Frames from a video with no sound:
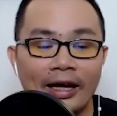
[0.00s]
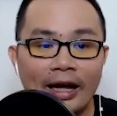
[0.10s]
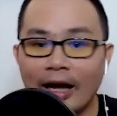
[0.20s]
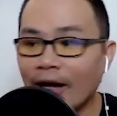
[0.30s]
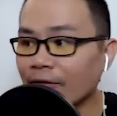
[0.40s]

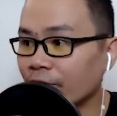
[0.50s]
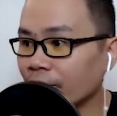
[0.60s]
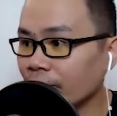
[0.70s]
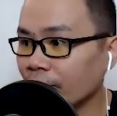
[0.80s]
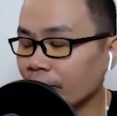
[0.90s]
I have
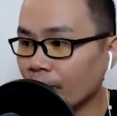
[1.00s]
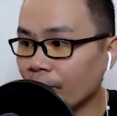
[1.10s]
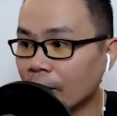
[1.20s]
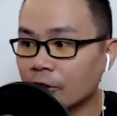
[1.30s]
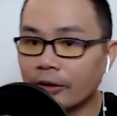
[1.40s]
to
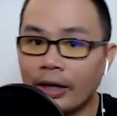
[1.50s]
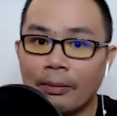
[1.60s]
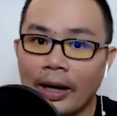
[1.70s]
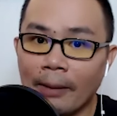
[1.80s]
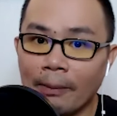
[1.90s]
make sure that
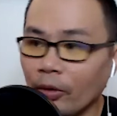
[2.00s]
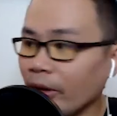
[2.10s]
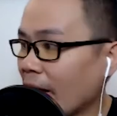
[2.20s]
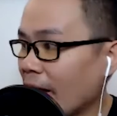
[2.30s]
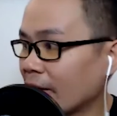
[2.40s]
my employee
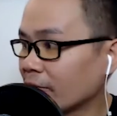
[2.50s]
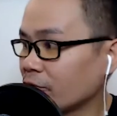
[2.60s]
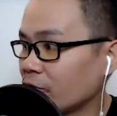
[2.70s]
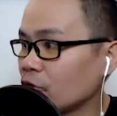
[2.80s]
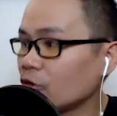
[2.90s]
had
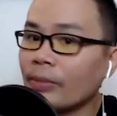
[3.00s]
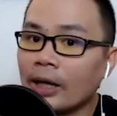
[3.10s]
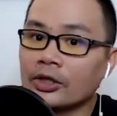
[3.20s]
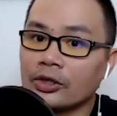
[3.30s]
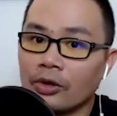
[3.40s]
2
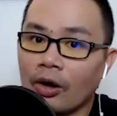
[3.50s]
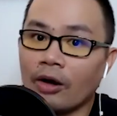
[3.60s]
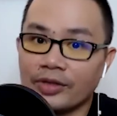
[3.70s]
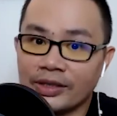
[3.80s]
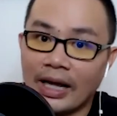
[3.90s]
months of
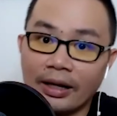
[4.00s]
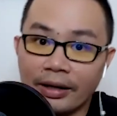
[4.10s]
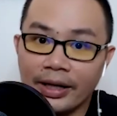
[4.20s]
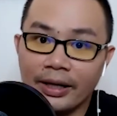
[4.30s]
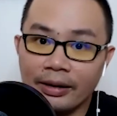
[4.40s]

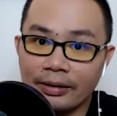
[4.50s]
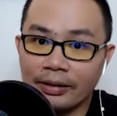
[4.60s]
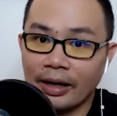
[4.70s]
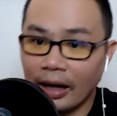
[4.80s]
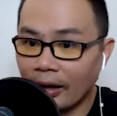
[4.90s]
salary
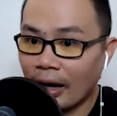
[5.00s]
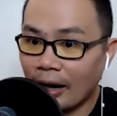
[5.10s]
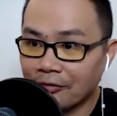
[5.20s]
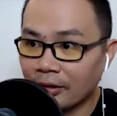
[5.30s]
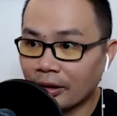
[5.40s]

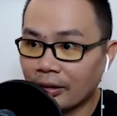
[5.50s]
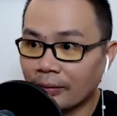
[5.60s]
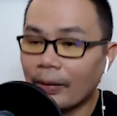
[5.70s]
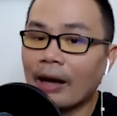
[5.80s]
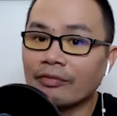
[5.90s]

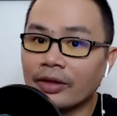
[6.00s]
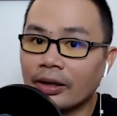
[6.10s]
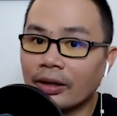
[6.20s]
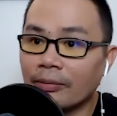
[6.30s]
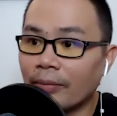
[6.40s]

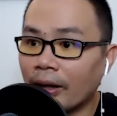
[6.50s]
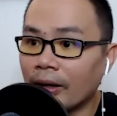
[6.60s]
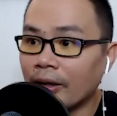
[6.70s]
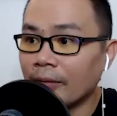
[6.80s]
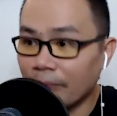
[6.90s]
after
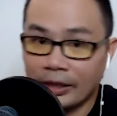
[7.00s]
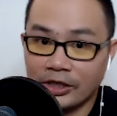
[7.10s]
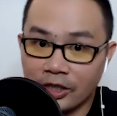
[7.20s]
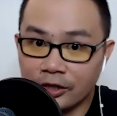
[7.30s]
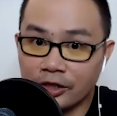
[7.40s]
my
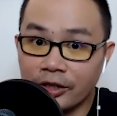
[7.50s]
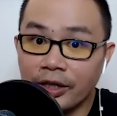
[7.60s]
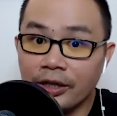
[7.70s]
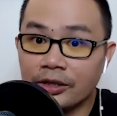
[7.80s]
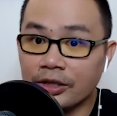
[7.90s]

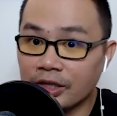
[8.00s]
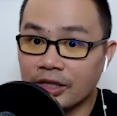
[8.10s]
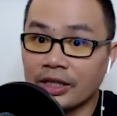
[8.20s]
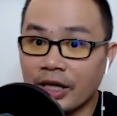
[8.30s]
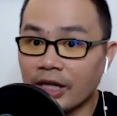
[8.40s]
surgery, just
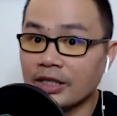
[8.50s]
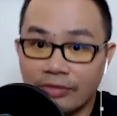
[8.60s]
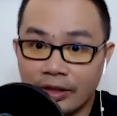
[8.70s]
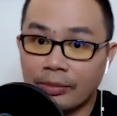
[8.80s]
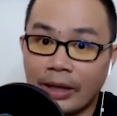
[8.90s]
in case if
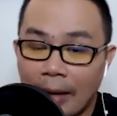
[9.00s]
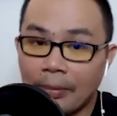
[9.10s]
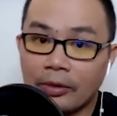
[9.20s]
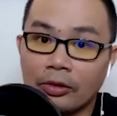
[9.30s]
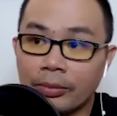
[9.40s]
something
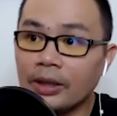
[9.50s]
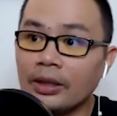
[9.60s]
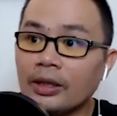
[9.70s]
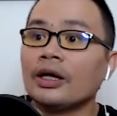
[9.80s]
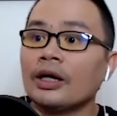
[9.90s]
happened to me.
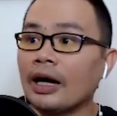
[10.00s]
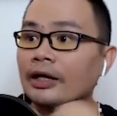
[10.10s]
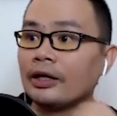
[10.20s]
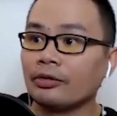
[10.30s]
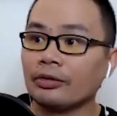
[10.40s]
I
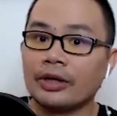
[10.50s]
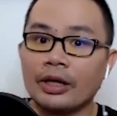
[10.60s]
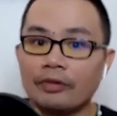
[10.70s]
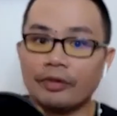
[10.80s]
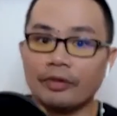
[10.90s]
need to
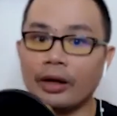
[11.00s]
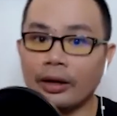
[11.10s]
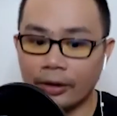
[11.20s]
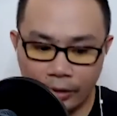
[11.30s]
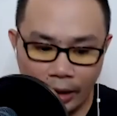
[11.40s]
give,
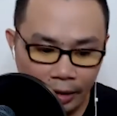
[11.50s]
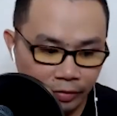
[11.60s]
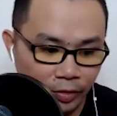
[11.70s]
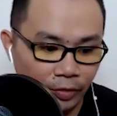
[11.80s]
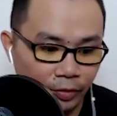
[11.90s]
I have
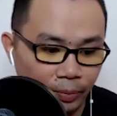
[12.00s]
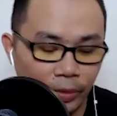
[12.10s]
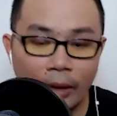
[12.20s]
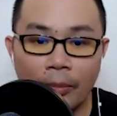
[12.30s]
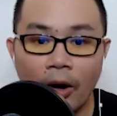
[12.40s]
to
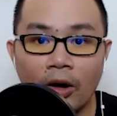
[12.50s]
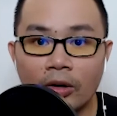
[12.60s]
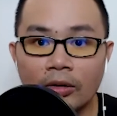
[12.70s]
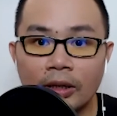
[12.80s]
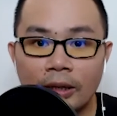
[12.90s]
put up
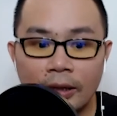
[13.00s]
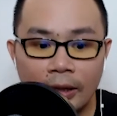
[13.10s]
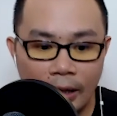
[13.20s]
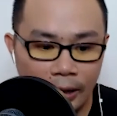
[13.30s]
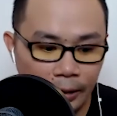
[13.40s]
all
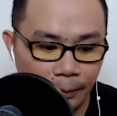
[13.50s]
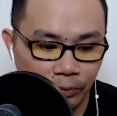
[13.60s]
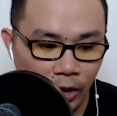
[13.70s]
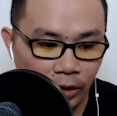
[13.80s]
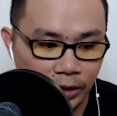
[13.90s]

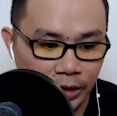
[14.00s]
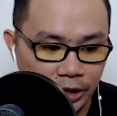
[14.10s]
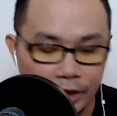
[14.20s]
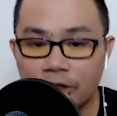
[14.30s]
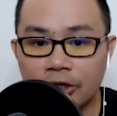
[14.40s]
all this
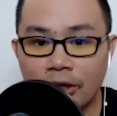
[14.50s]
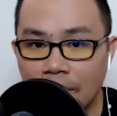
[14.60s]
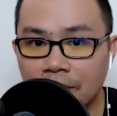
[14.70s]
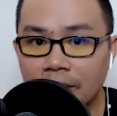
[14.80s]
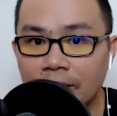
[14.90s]

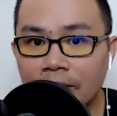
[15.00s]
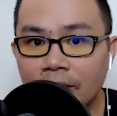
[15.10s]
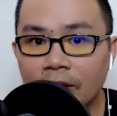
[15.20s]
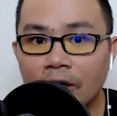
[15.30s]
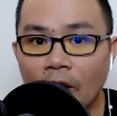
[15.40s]
instruction
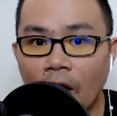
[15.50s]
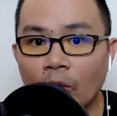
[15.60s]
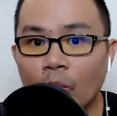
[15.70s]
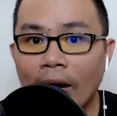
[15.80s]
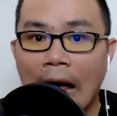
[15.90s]

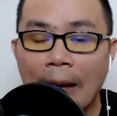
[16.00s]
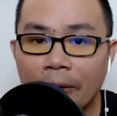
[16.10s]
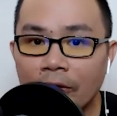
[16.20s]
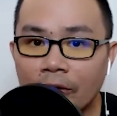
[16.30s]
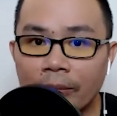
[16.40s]
on what
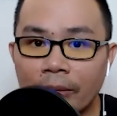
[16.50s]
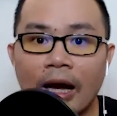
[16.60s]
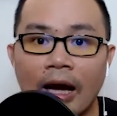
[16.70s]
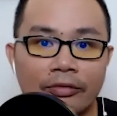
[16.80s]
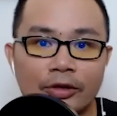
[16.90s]
happened to me.
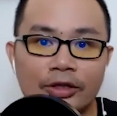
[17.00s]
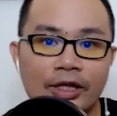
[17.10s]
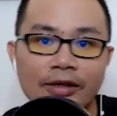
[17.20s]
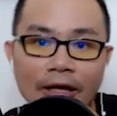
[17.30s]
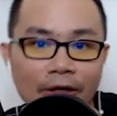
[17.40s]
I have to say
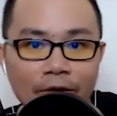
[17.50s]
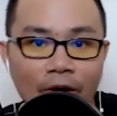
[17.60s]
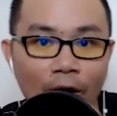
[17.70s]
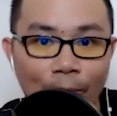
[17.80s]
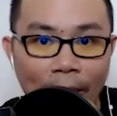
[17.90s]
thank you to
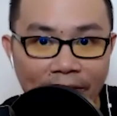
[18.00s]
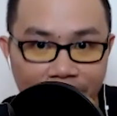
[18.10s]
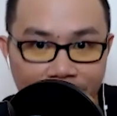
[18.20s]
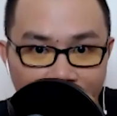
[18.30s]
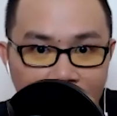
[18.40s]
all my
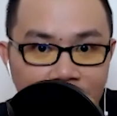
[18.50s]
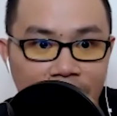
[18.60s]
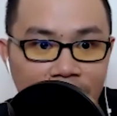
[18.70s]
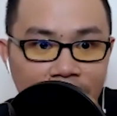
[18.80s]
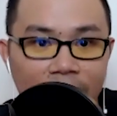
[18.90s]

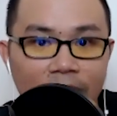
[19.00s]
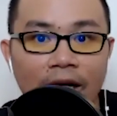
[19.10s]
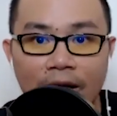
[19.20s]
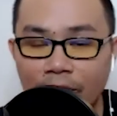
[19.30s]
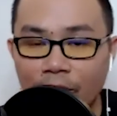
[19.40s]
friends,
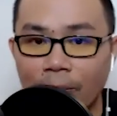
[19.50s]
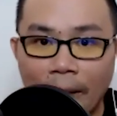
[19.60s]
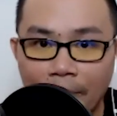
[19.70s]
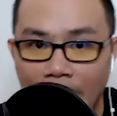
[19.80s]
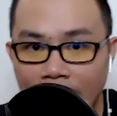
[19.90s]
to my
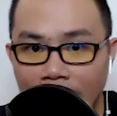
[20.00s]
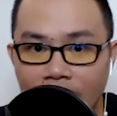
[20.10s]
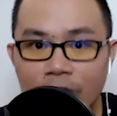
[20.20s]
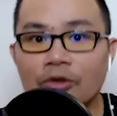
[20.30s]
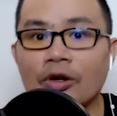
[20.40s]

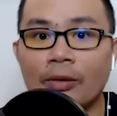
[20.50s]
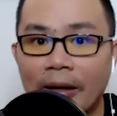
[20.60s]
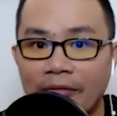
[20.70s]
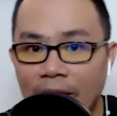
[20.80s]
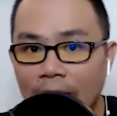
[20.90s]
partners, to call
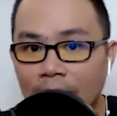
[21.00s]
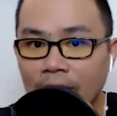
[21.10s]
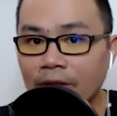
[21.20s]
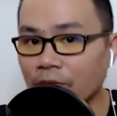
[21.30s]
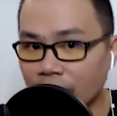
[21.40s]
my
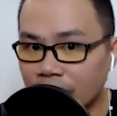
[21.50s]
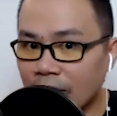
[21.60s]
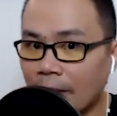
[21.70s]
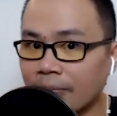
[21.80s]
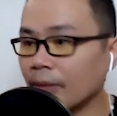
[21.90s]
family, to
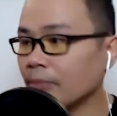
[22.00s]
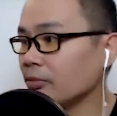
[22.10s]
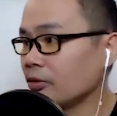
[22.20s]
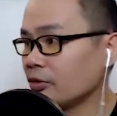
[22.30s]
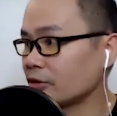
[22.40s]
Skype them,
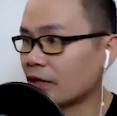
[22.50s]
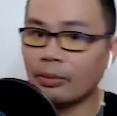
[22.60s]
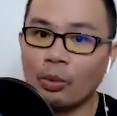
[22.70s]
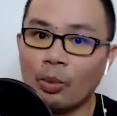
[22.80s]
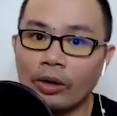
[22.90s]
to set
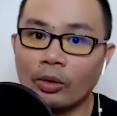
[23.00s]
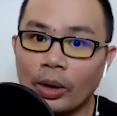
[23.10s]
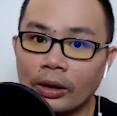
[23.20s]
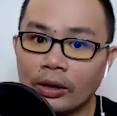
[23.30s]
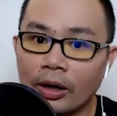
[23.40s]
up a
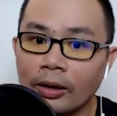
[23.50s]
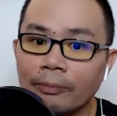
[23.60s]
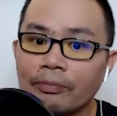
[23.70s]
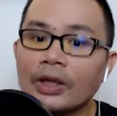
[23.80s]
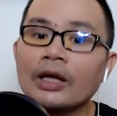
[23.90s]
one-on-one call,
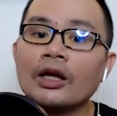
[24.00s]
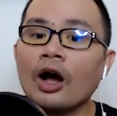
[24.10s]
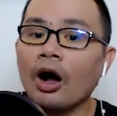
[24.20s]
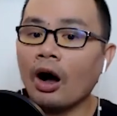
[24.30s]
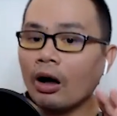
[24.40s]

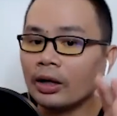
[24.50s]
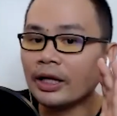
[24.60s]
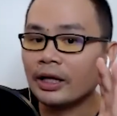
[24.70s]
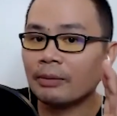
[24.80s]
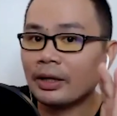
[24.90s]
all
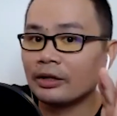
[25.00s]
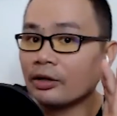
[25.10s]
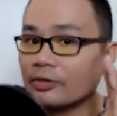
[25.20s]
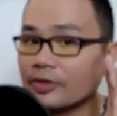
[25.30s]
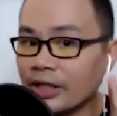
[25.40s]
in a matter
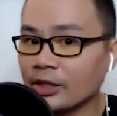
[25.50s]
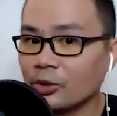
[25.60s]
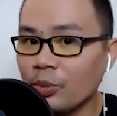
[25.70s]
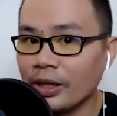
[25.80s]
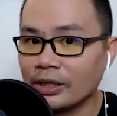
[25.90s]
of 6
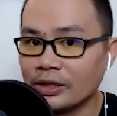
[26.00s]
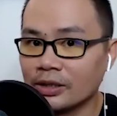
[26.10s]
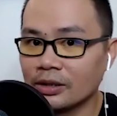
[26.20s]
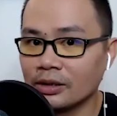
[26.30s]
weeks.